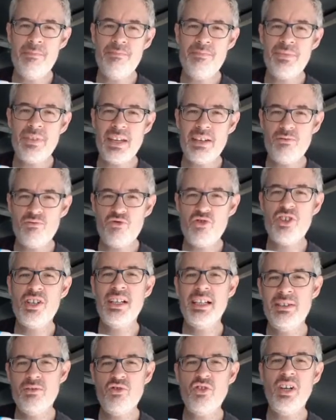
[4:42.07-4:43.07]
they
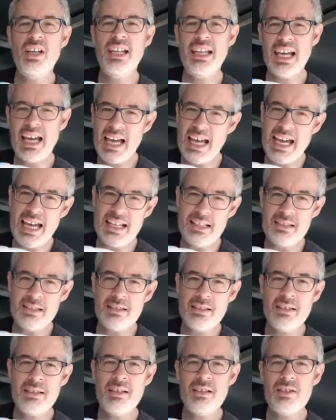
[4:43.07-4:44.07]
really, really add
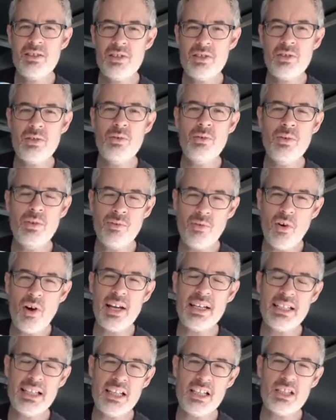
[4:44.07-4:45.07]
to the
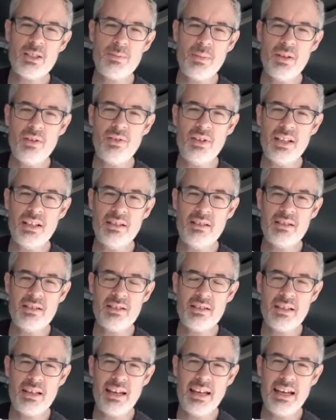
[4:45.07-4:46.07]
riding
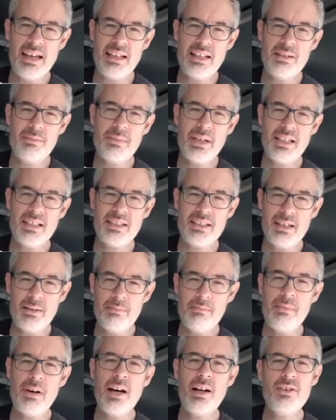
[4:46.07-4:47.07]
experience, and it makes it a
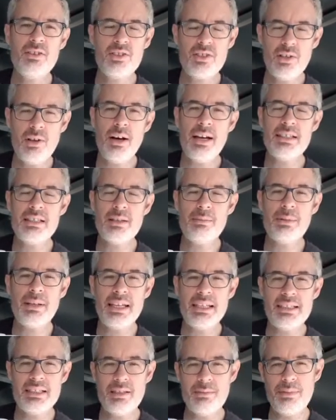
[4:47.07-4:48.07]
much nicer
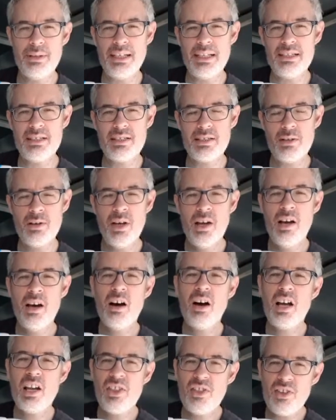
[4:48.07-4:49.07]
place to be. So
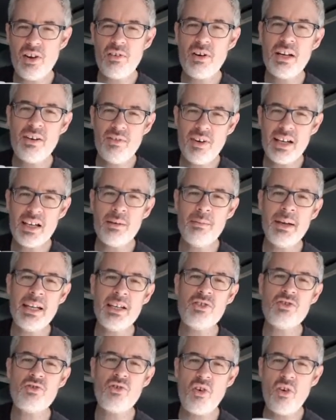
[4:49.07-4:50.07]
I thoroughly recommend
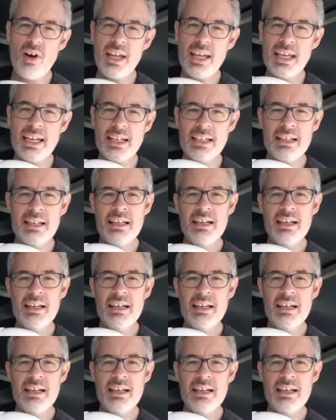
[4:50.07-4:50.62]
trying